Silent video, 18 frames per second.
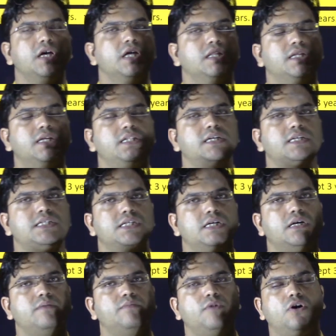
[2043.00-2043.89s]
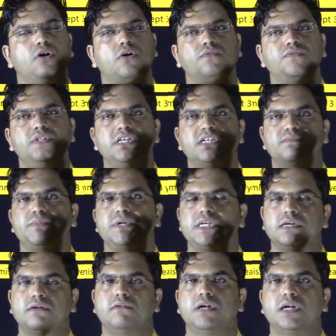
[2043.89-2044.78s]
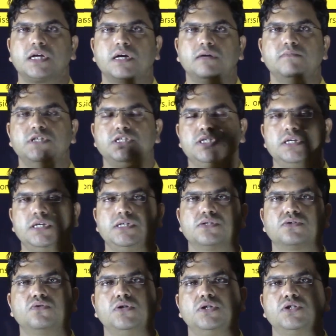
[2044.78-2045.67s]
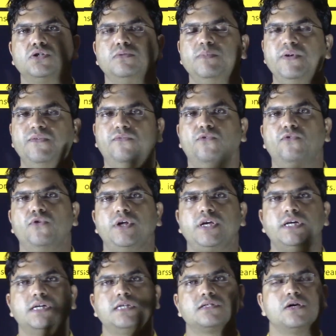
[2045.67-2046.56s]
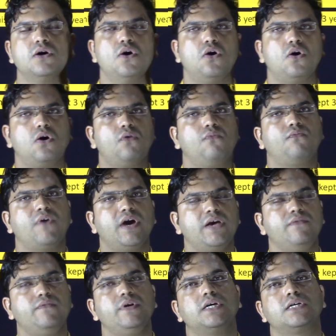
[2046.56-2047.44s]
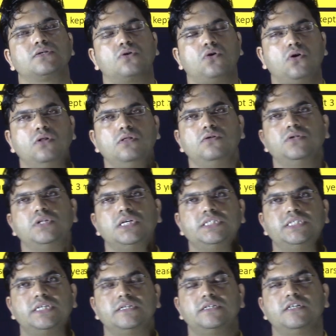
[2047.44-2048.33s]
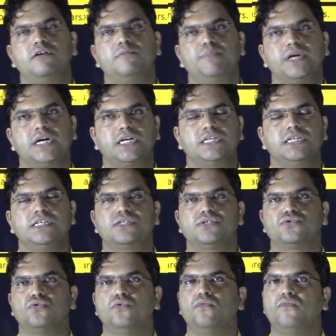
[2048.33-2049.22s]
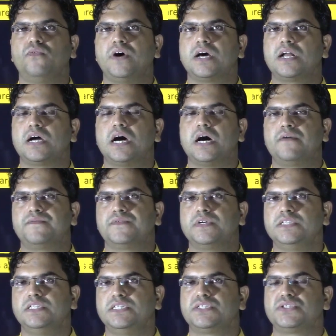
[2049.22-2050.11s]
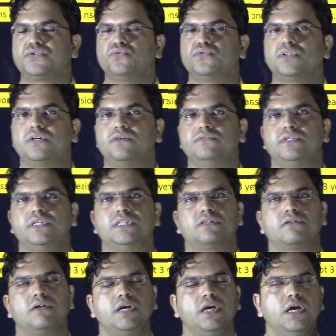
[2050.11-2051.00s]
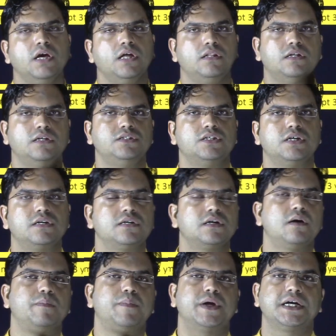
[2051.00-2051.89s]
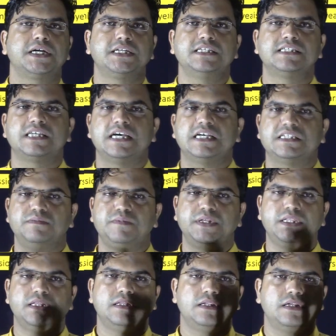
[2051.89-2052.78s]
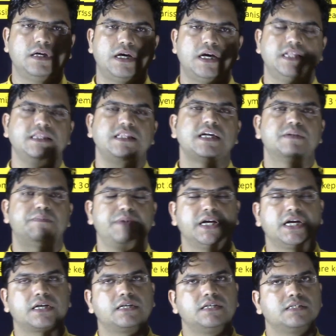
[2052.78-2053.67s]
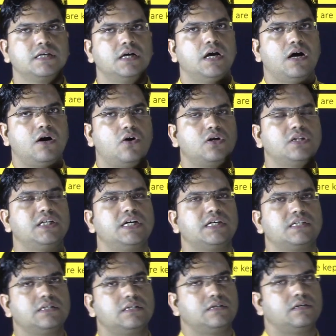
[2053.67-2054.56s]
that the term of this particular commission is going to be 4 years or 5 years. Although the general practice so far after this 2003, the general practice has been, and that practice or that